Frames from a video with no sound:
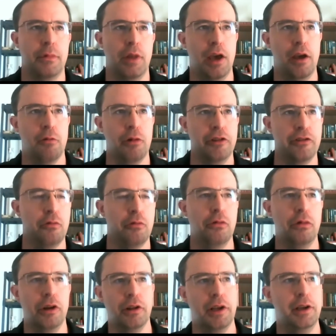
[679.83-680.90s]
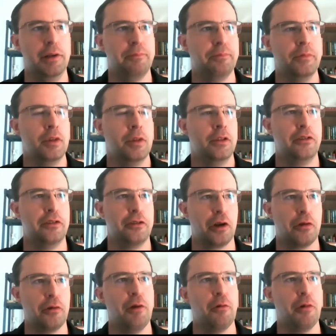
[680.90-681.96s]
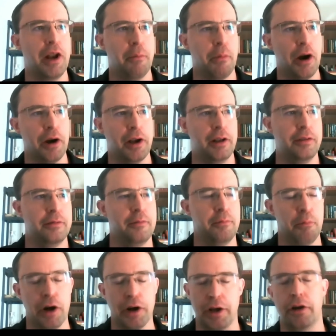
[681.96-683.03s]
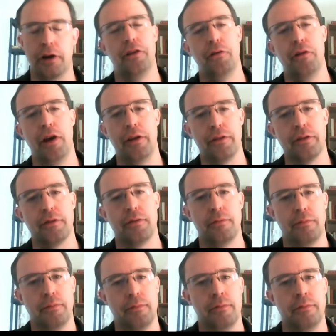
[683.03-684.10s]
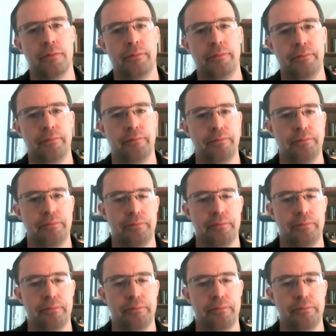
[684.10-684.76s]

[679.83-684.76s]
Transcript: hey, we should really this is a great way to market market our toys. And then